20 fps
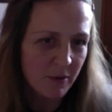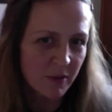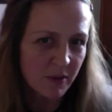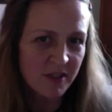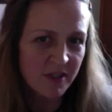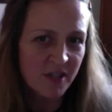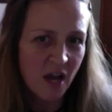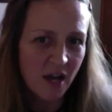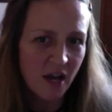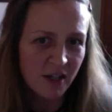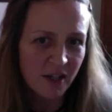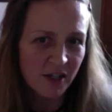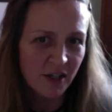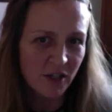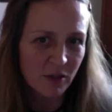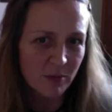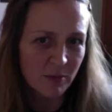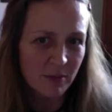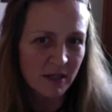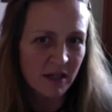talking to
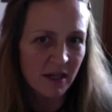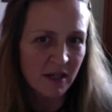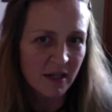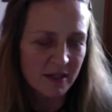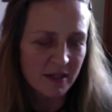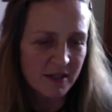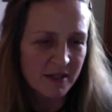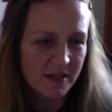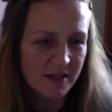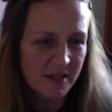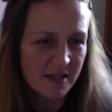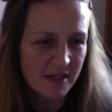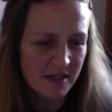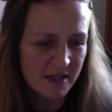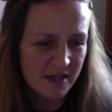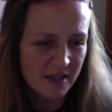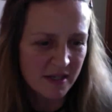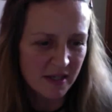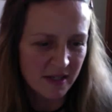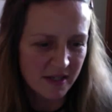you because
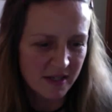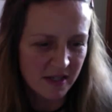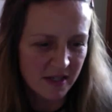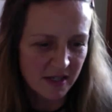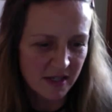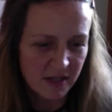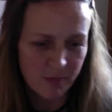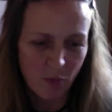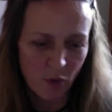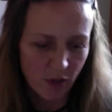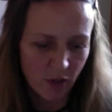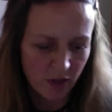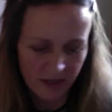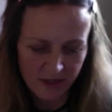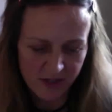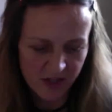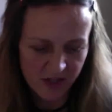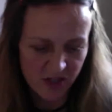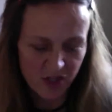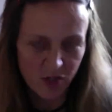it's
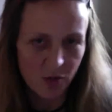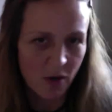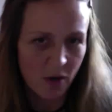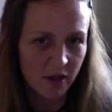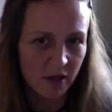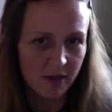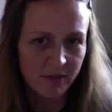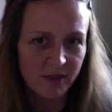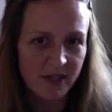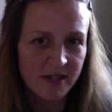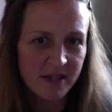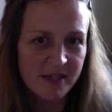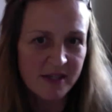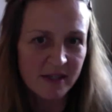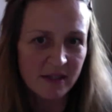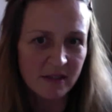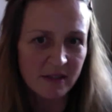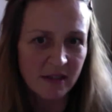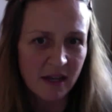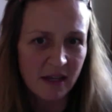pointless to do all of this
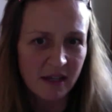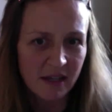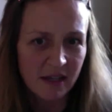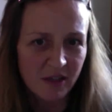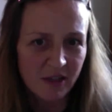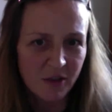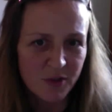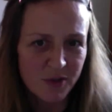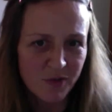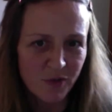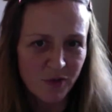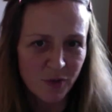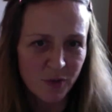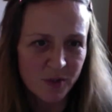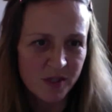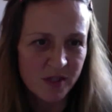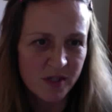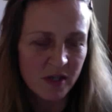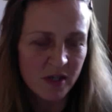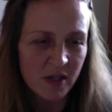and eat those
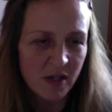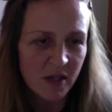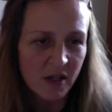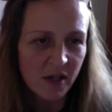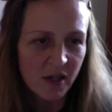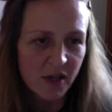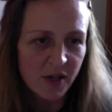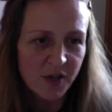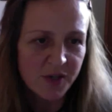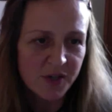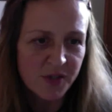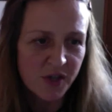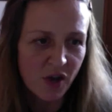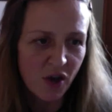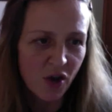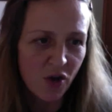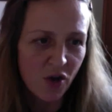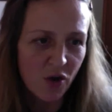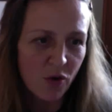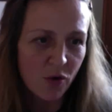foods.
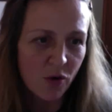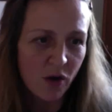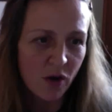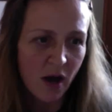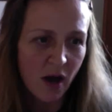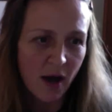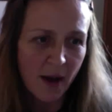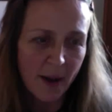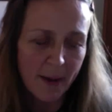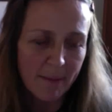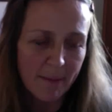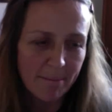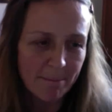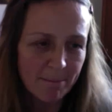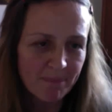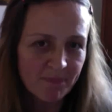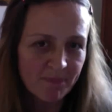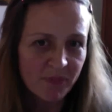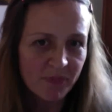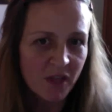So
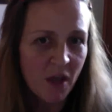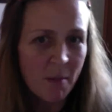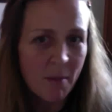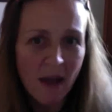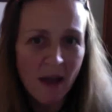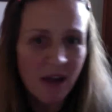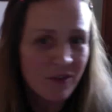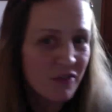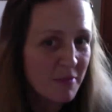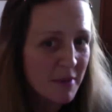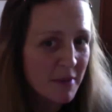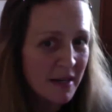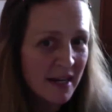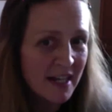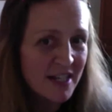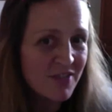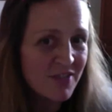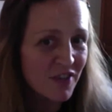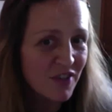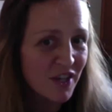come back for my
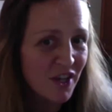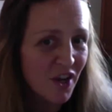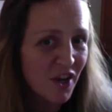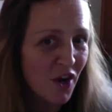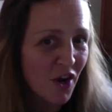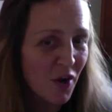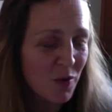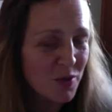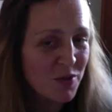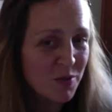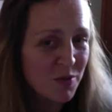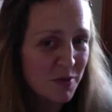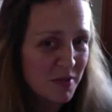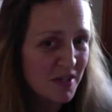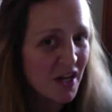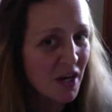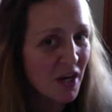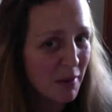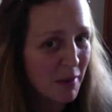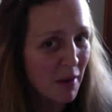next video, which we're going
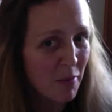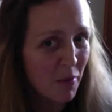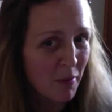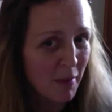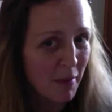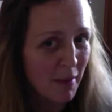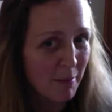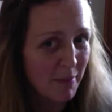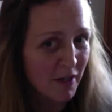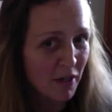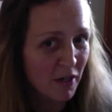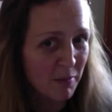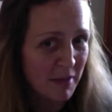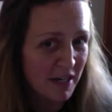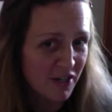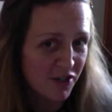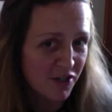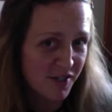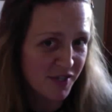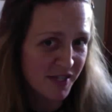to talk about more about bigger
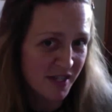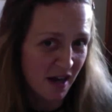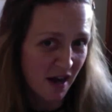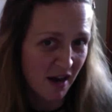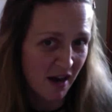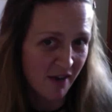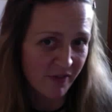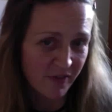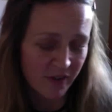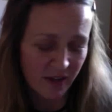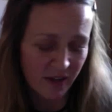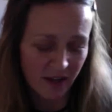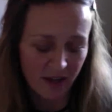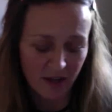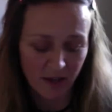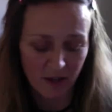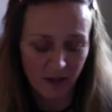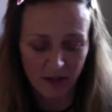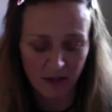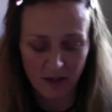picture stuff,
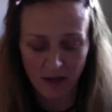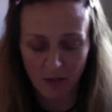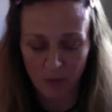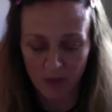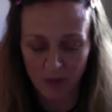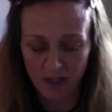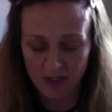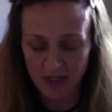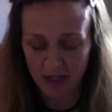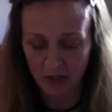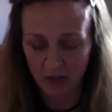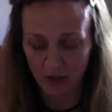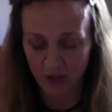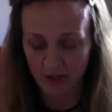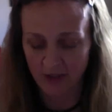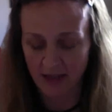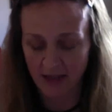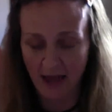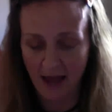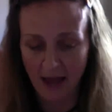and we can take a look
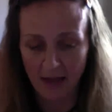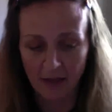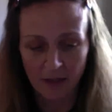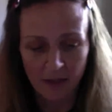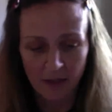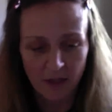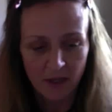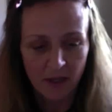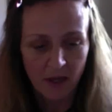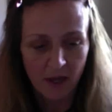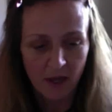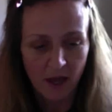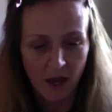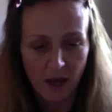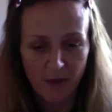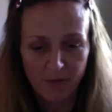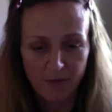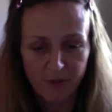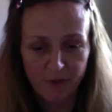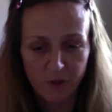at that.
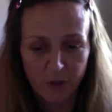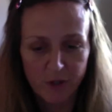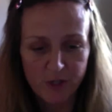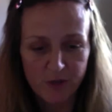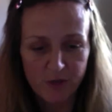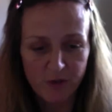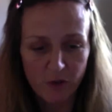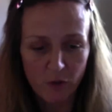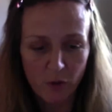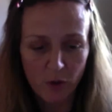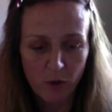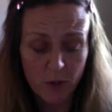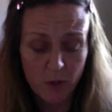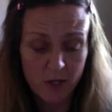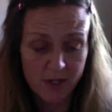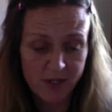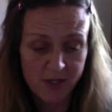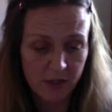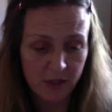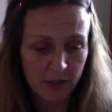For those of you who
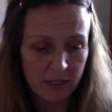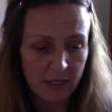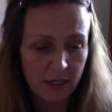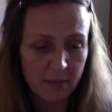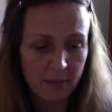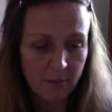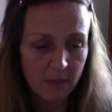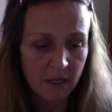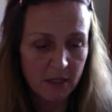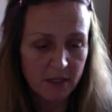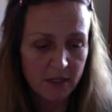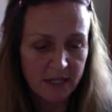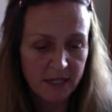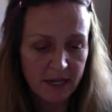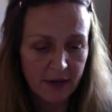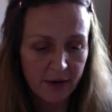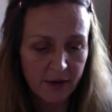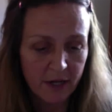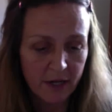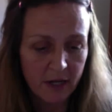are still eating meat and
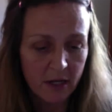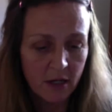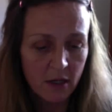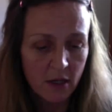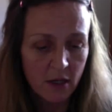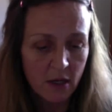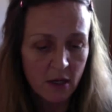dairy